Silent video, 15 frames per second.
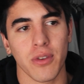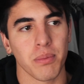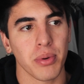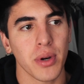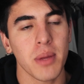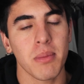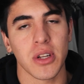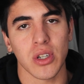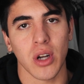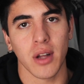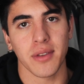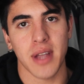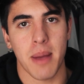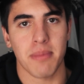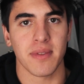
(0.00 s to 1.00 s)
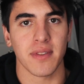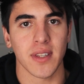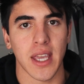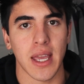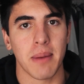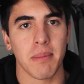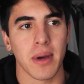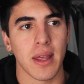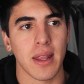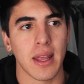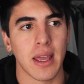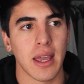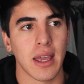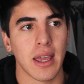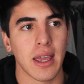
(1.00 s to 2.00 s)
for pretty much all types of skin, but
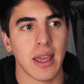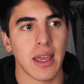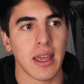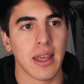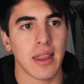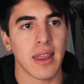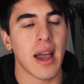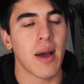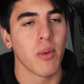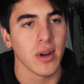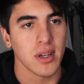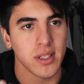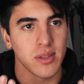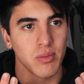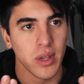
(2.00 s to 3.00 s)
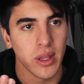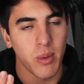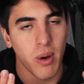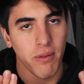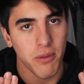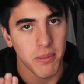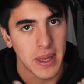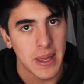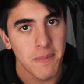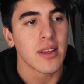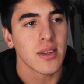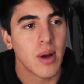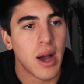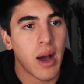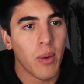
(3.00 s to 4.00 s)
that works really well for me.
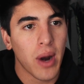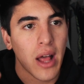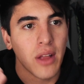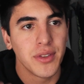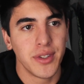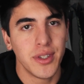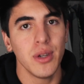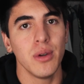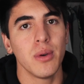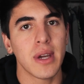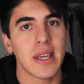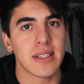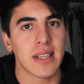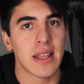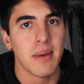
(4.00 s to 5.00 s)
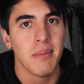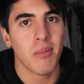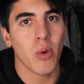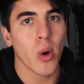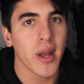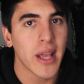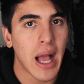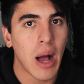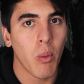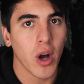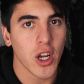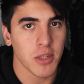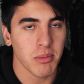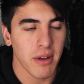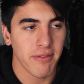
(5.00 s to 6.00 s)
So what I'll do is in the morning, I'll
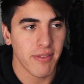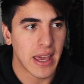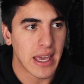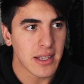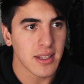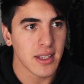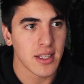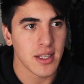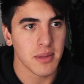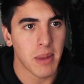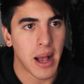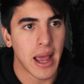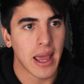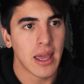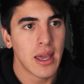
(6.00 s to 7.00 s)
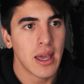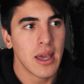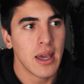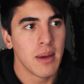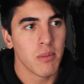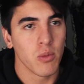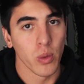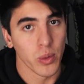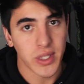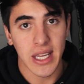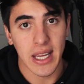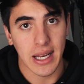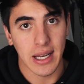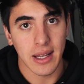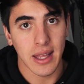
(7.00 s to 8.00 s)
wash my face. This is my
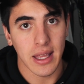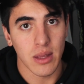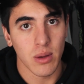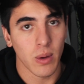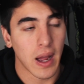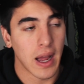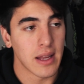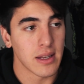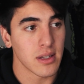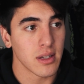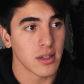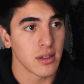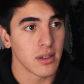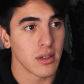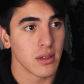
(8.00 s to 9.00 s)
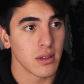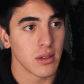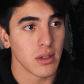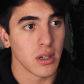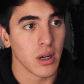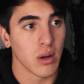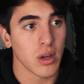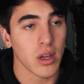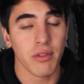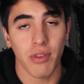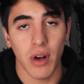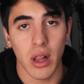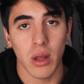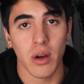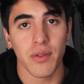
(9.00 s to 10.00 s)
routine that you guys, you know, could
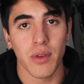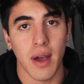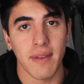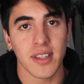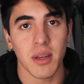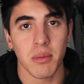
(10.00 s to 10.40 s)
follow if you have